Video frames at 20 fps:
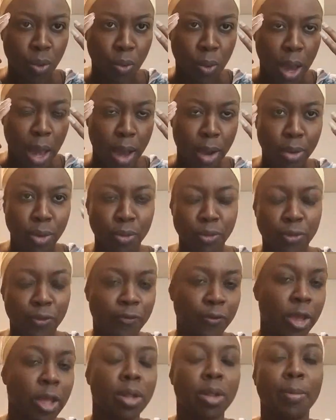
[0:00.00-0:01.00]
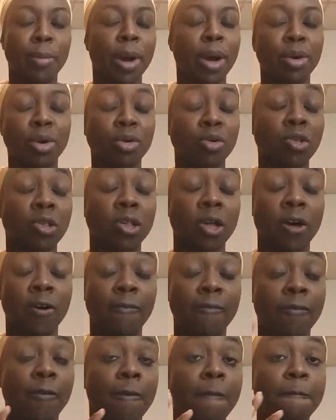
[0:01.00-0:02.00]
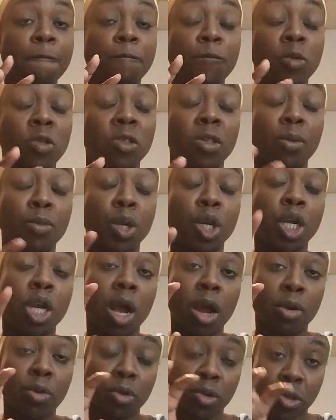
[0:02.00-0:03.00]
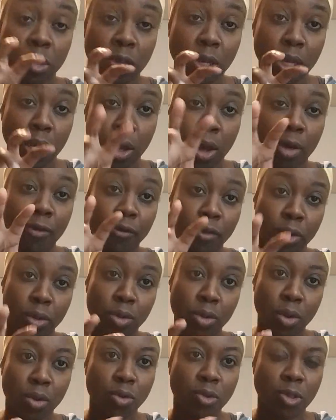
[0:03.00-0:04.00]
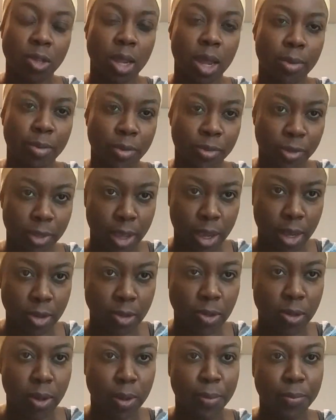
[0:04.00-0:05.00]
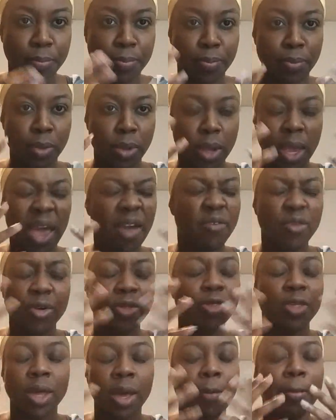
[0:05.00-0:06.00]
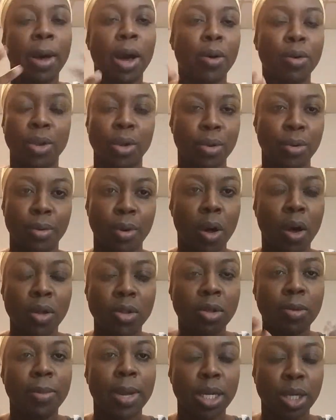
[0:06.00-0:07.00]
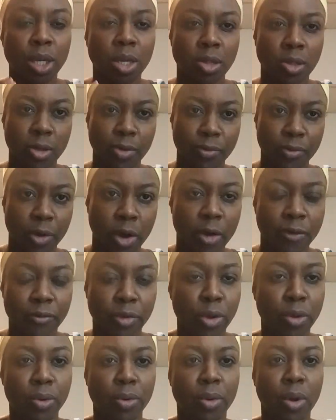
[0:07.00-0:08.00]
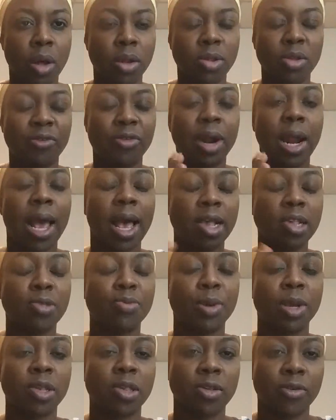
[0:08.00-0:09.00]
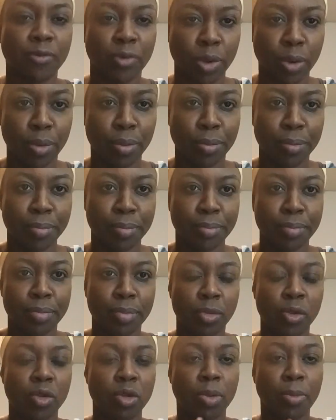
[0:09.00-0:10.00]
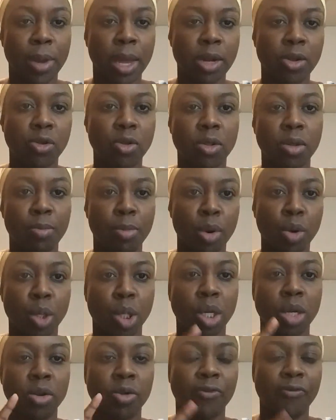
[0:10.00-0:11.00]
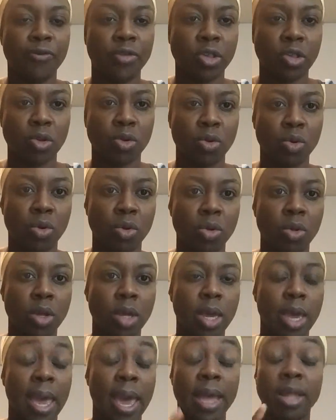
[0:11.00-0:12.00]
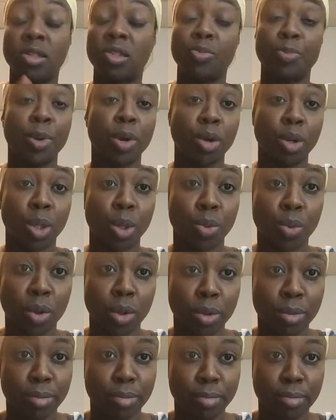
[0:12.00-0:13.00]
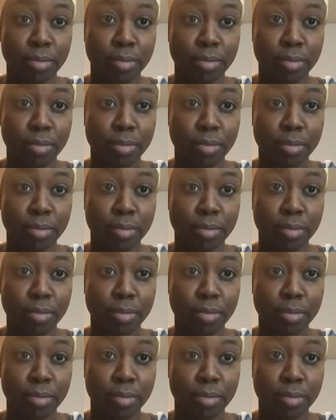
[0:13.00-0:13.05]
how you feel about yourself. Some chakras govern those type of things. Everything about you, all dimensions of you, all different aspects of you. So the mental, emotional, physical, and spiritual,